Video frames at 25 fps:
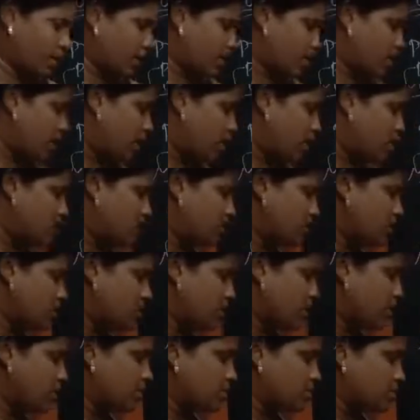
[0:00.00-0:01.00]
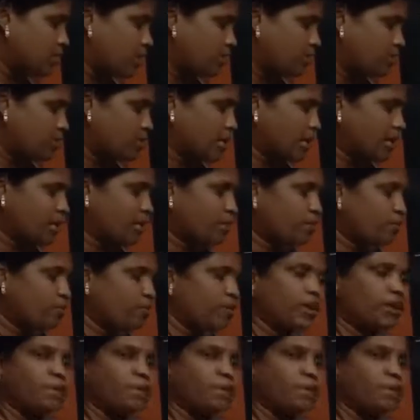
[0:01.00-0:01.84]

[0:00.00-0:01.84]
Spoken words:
Understood, children? Subject, will